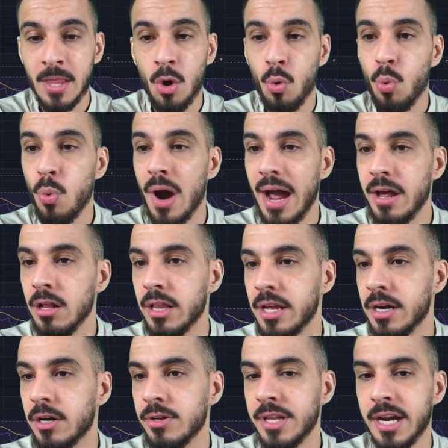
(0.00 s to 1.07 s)
while
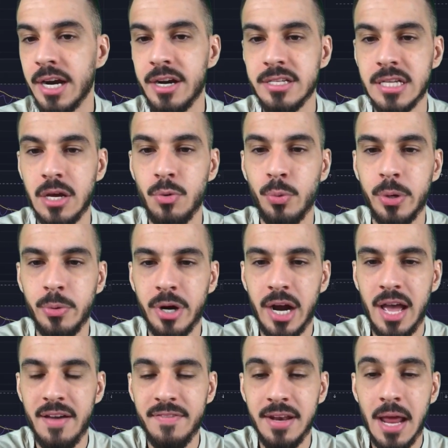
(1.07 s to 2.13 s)
here on the RSI we were
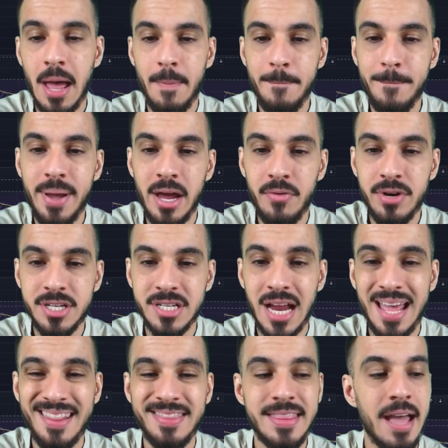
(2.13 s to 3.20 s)
having bearish
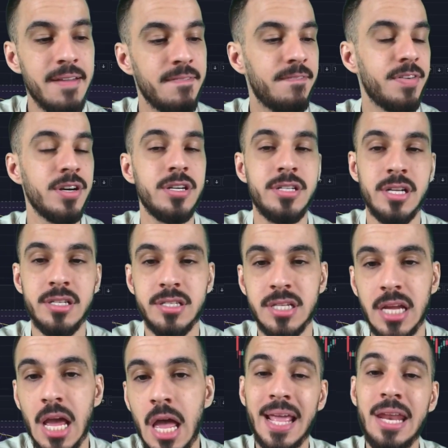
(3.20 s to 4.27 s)

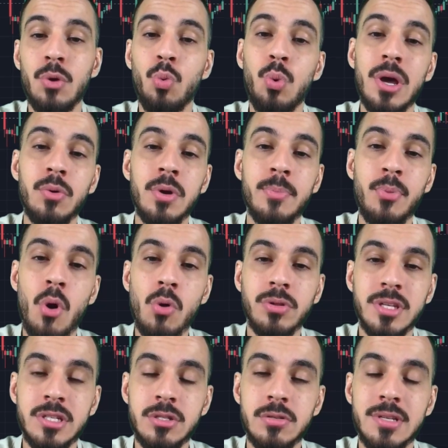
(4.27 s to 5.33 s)
divergency. And when we
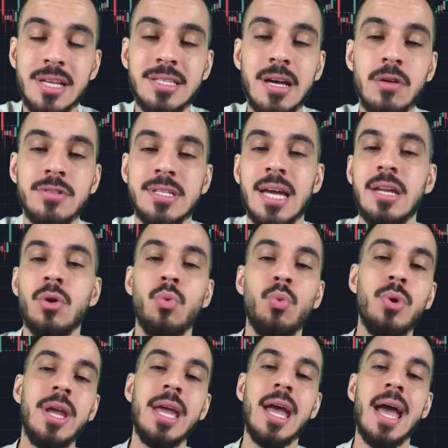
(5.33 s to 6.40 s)
broke this to the downside,
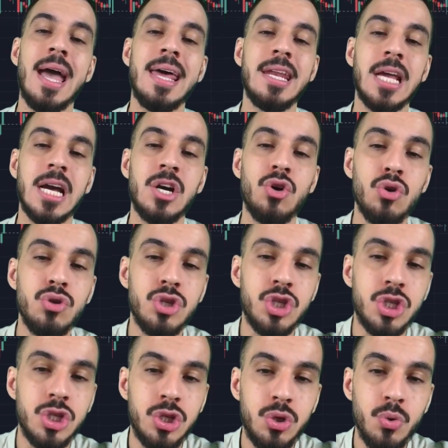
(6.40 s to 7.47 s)
we had
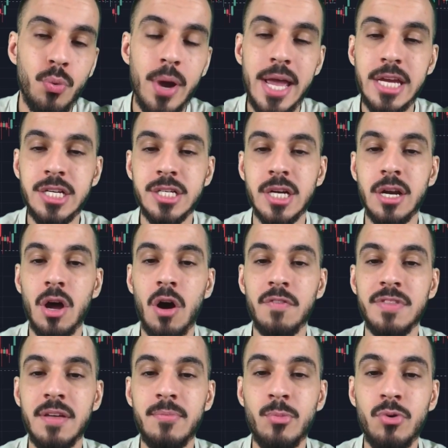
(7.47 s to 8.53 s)
continuation
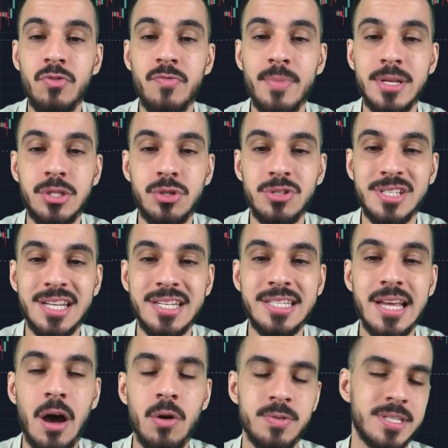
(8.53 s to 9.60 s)
of the movement to the
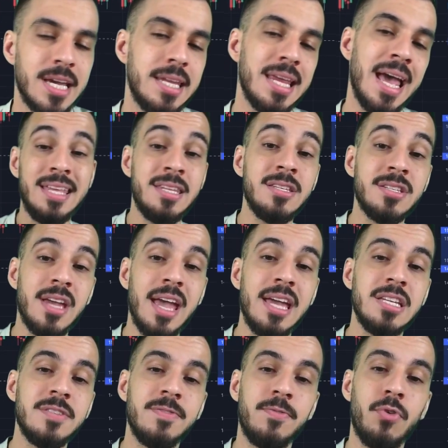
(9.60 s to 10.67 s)
downside. In this
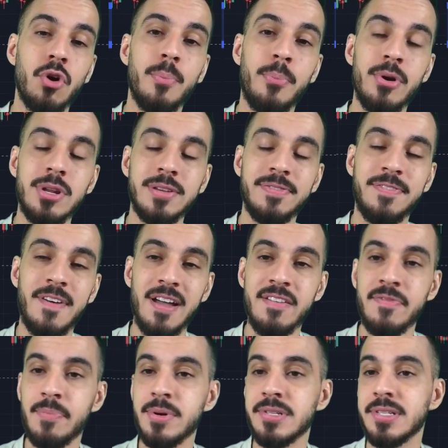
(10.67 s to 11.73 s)
case
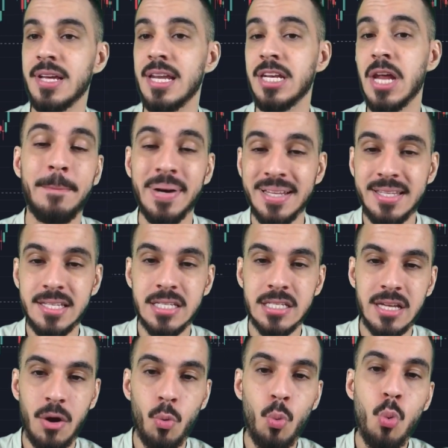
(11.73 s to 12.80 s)
4.5%, but this
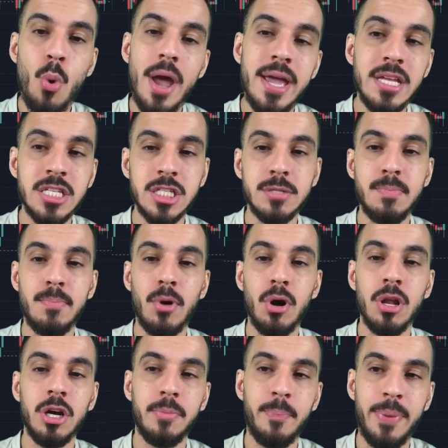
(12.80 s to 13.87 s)
is a way
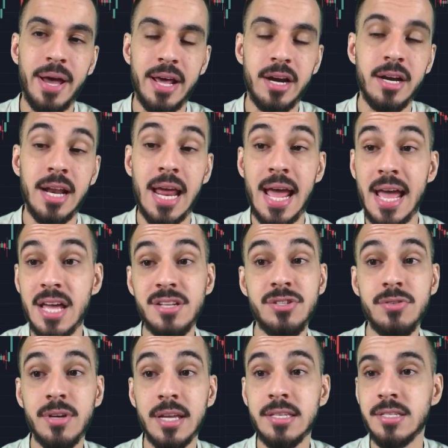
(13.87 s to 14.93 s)
smaller pattern.
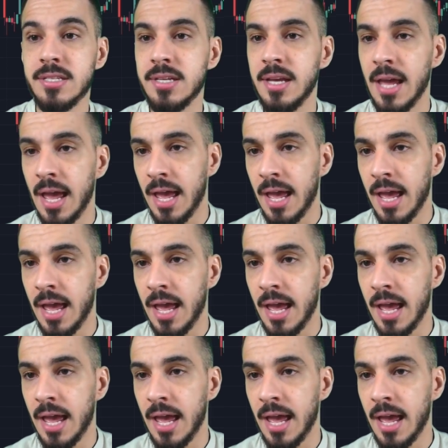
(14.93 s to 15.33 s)
As you can see